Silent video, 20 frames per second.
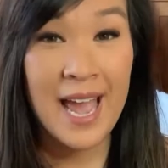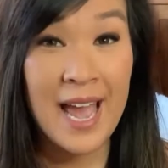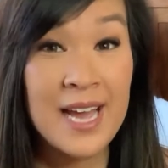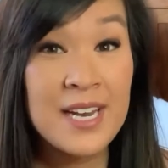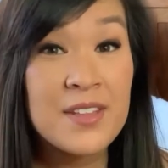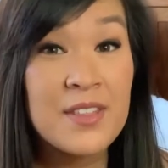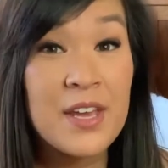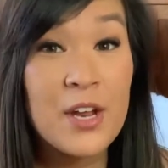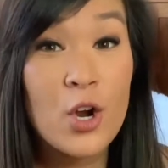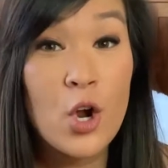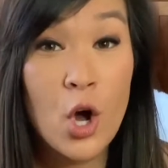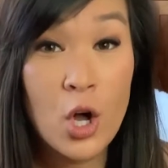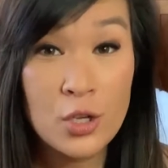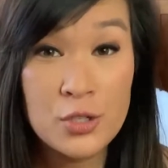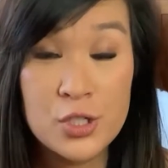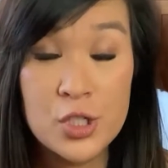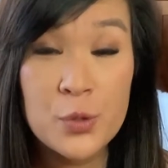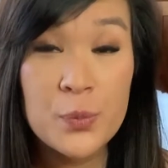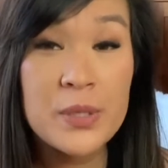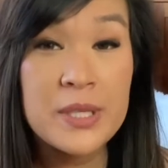And they are
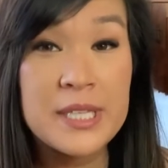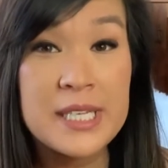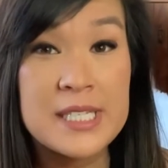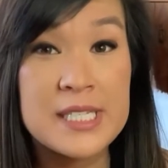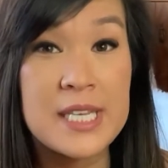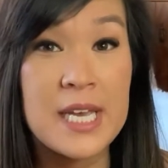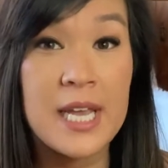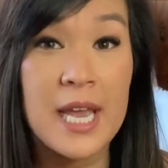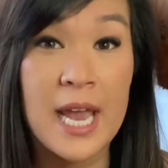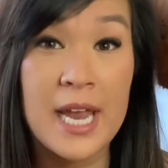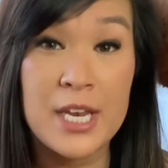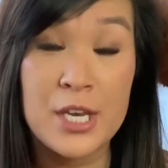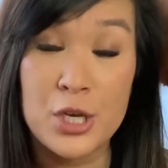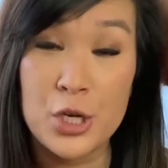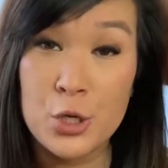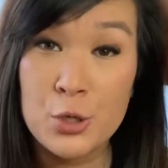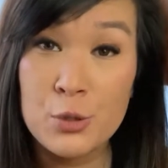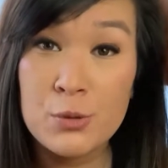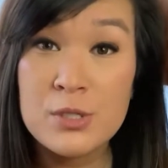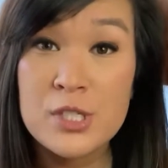also releasing a
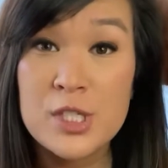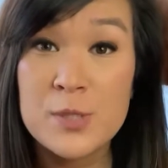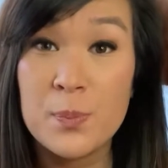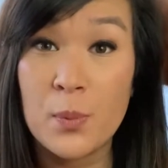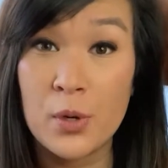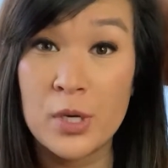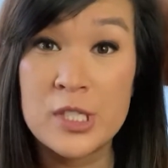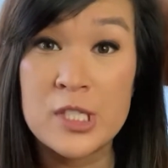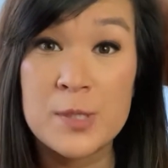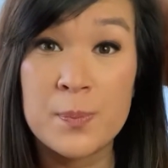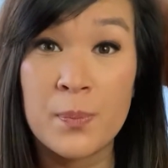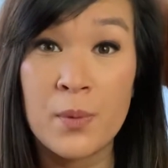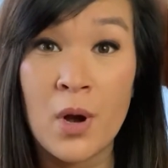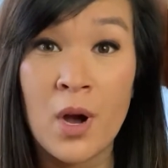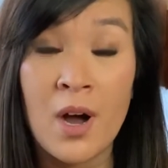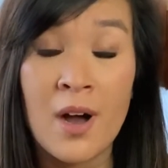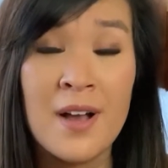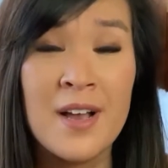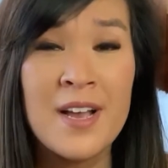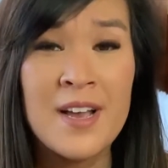new sports
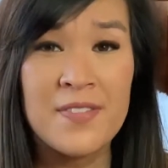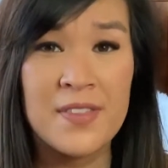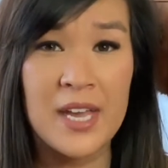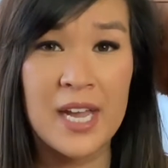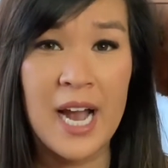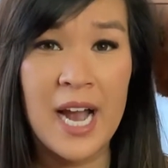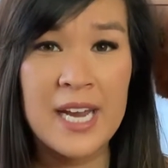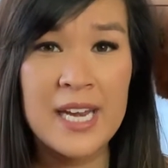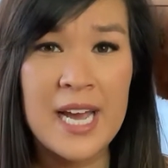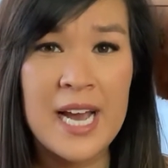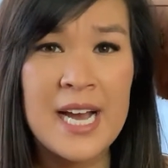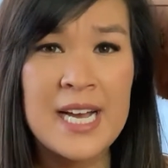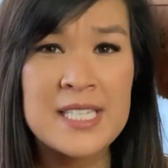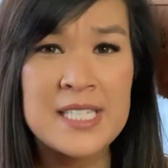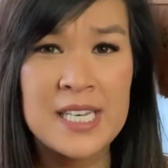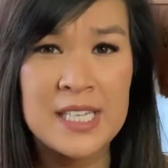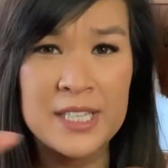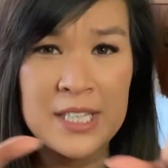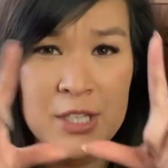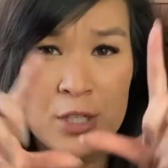bra that kind of has
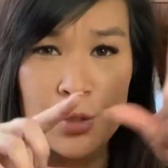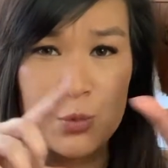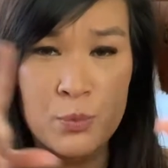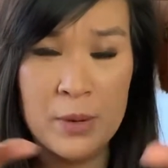a little